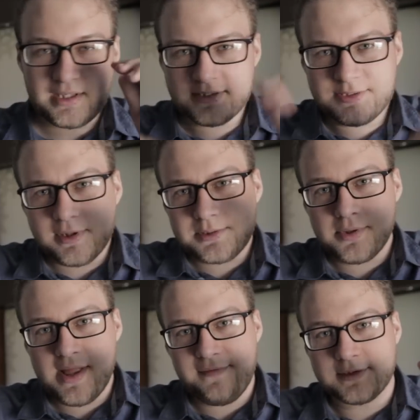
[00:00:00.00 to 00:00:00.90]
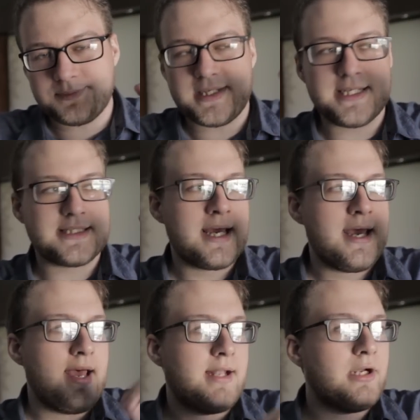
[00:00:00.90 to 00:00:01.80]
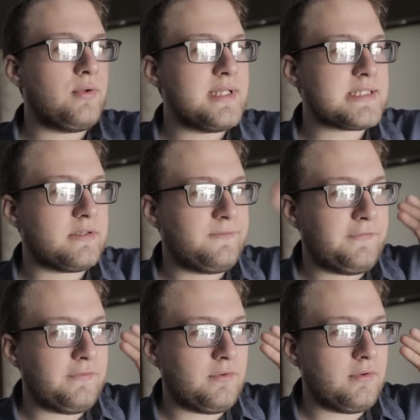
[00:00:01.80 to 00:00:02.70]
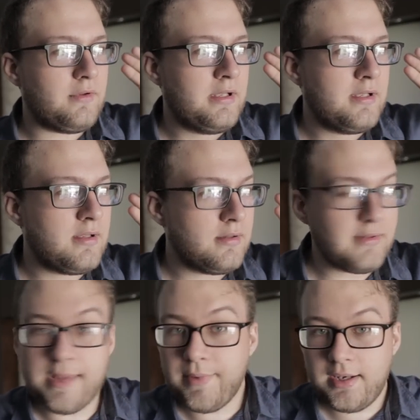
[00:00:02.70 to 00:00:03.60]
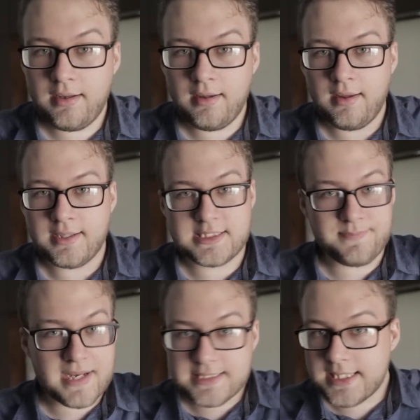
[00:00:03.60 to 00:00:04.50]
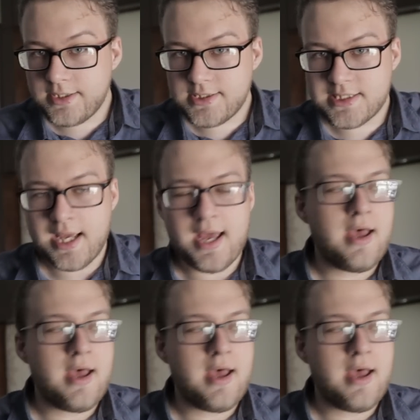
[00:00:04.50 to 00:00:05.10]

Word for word: there's multiple levels because not only does it fool laymen, spectators,